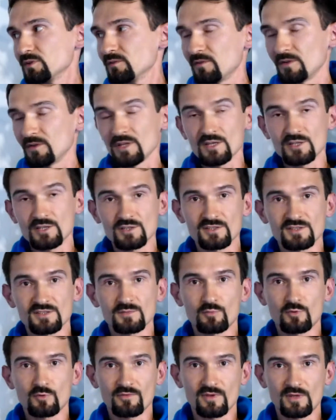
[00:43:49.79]
financial
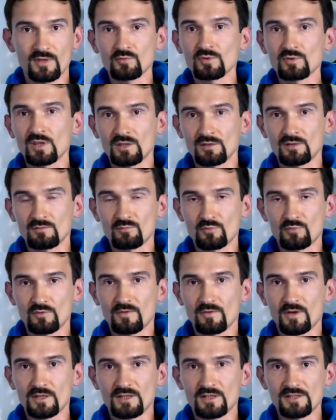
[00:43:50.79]
support that we can
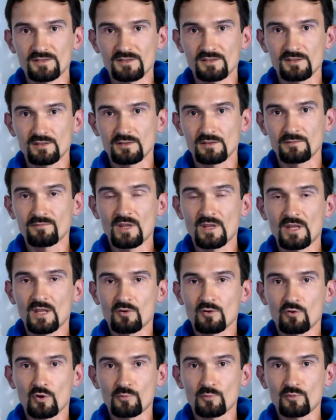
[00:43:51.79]
provide as a
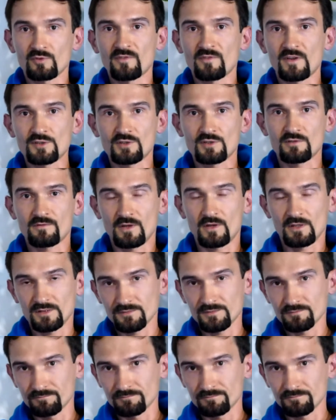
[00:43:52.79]
corporate venture fund.